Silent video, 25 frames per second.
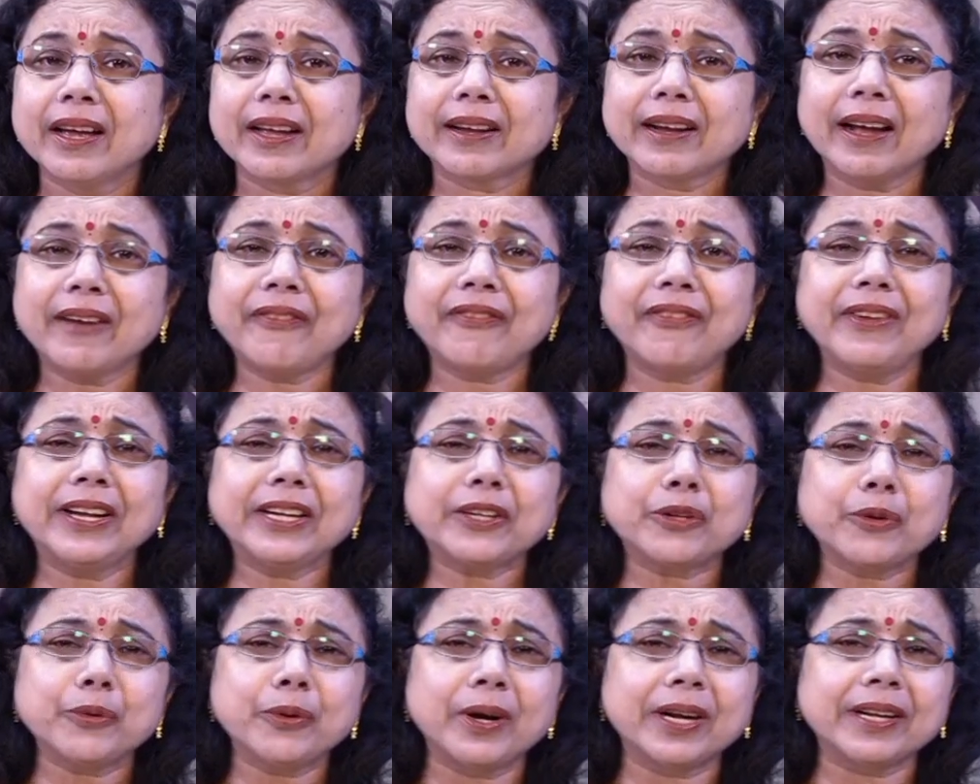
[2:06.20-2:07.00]
Roughly
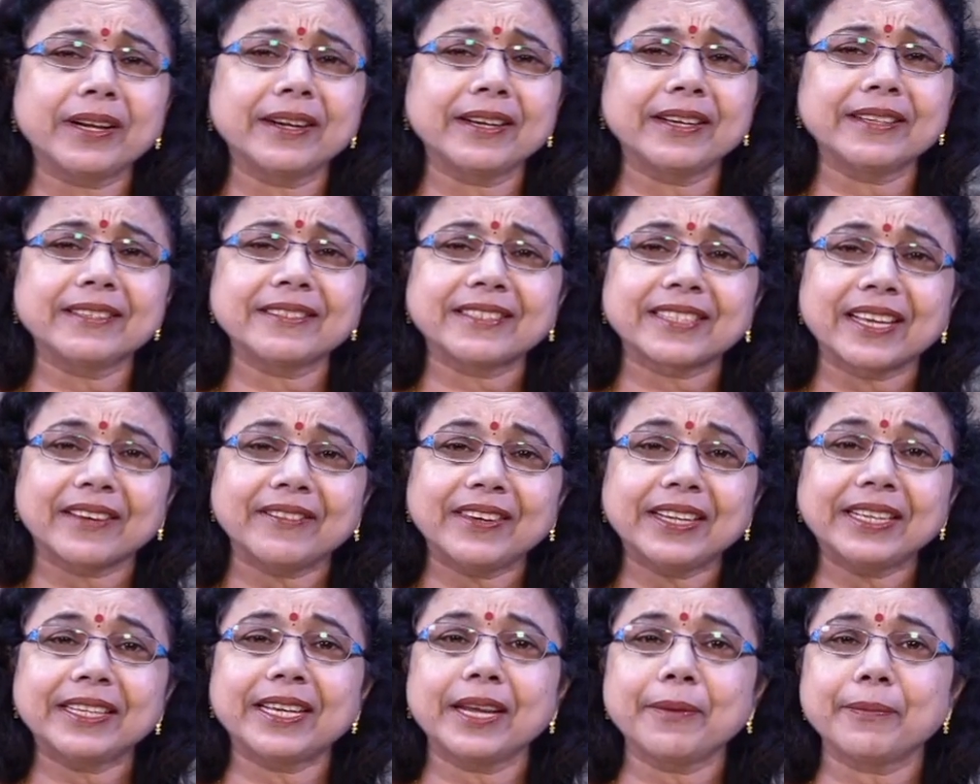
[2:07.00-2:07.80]

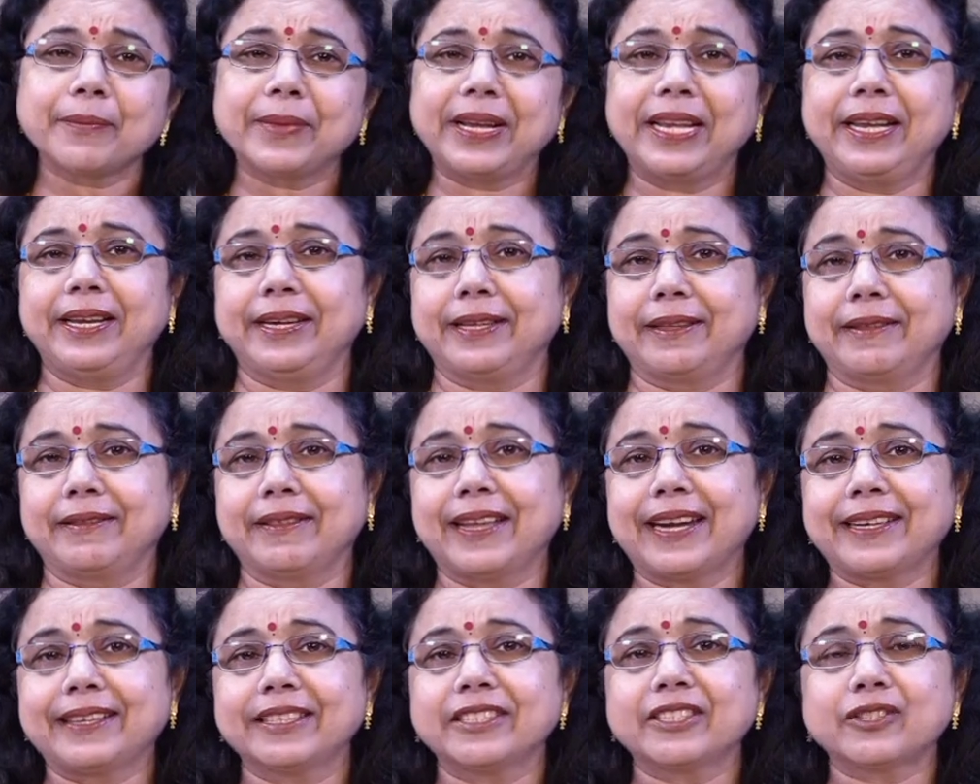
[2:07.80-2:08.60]
270 million,
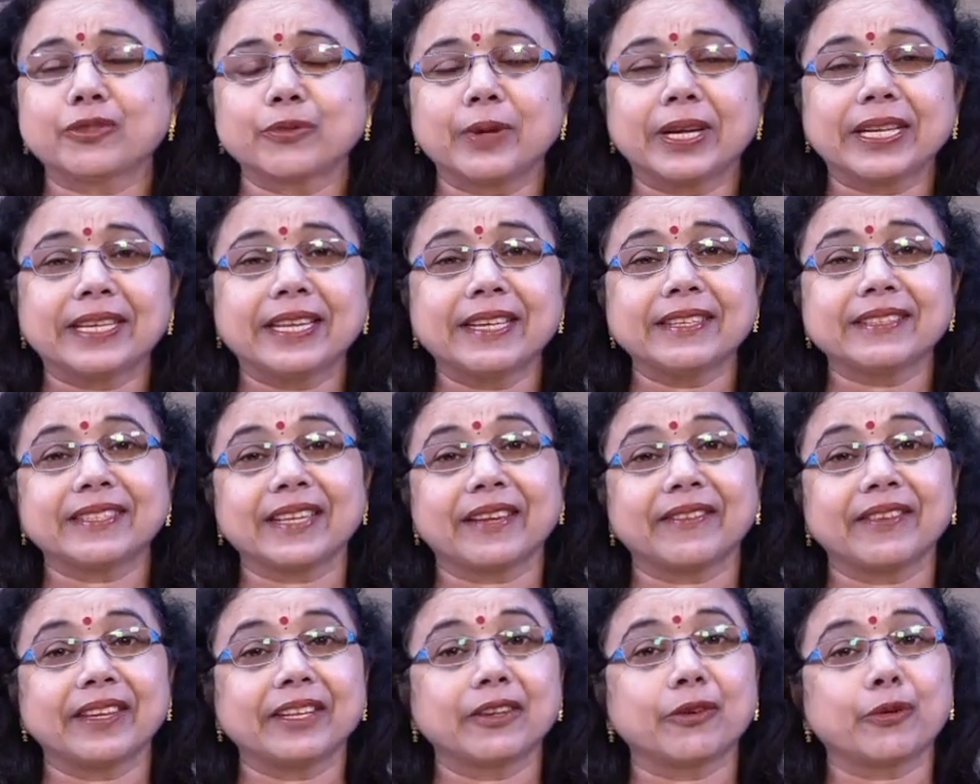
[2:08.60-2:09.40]
that is
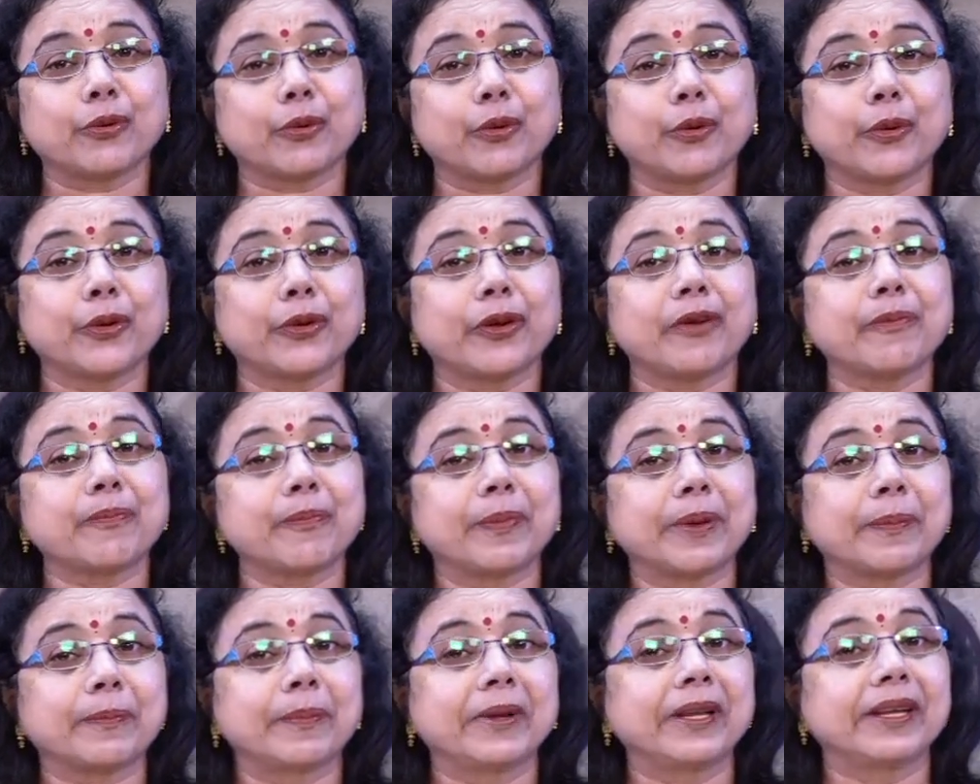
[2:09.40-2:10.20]
27 crore of
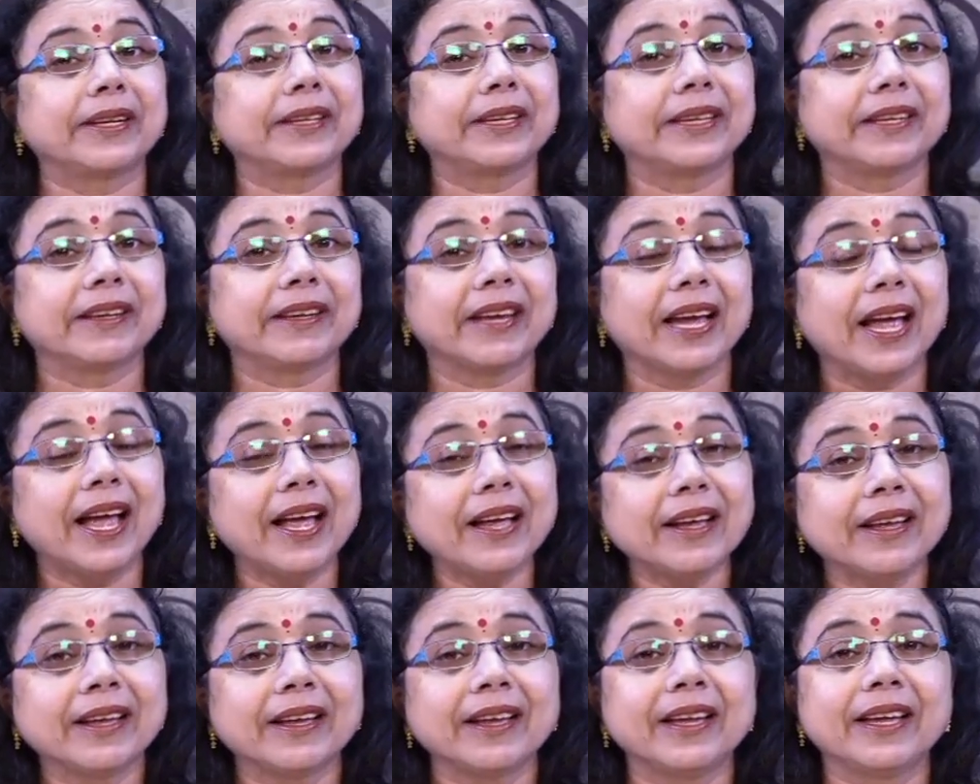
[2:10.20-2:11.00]
people in India
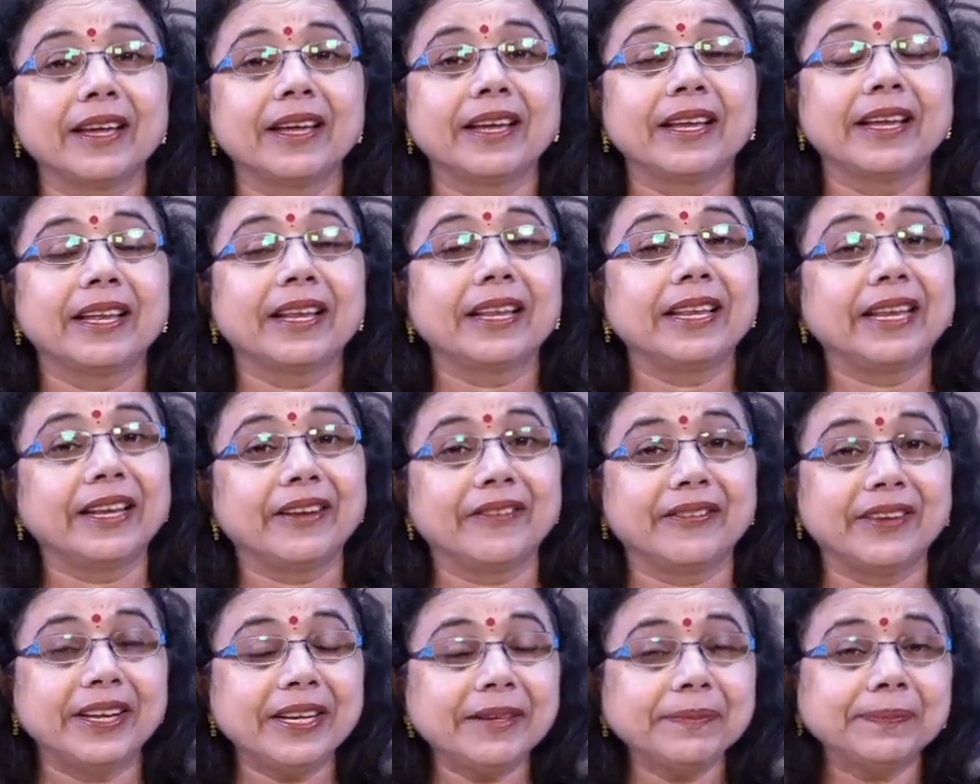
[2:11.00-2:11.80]

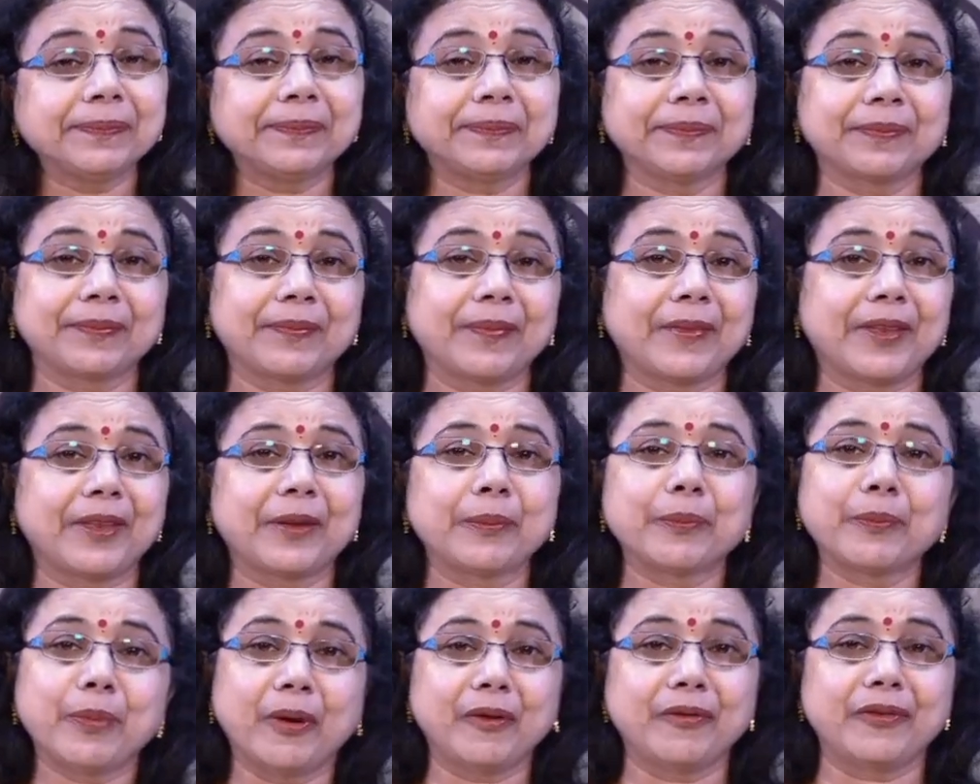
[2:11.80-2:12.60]
live in
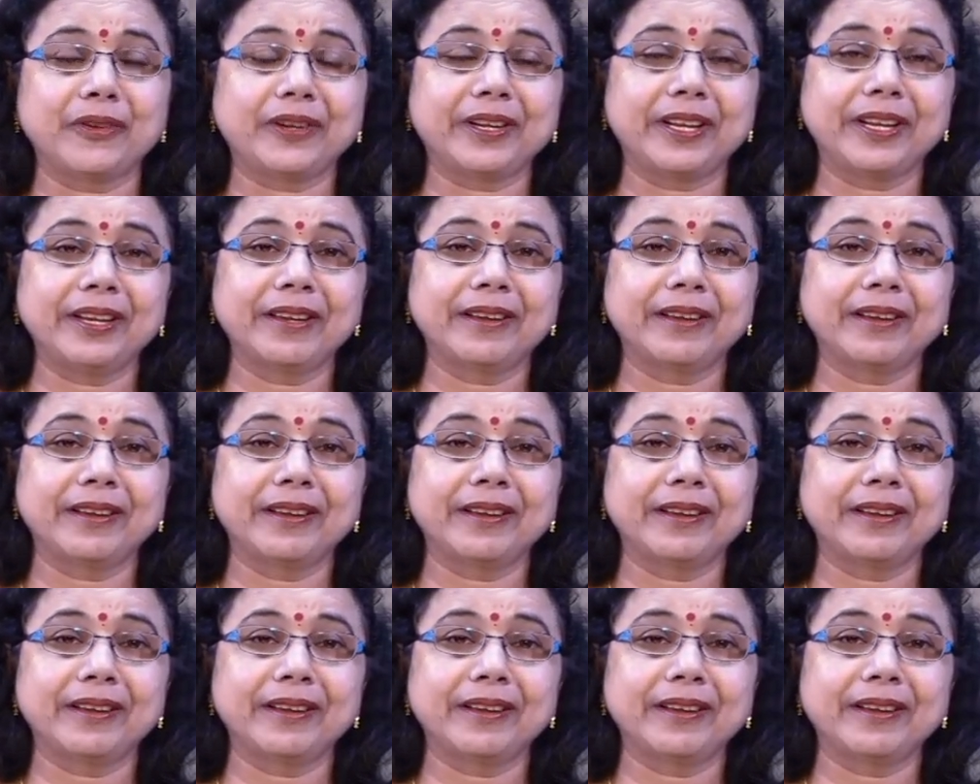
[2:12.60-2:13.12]
poverty.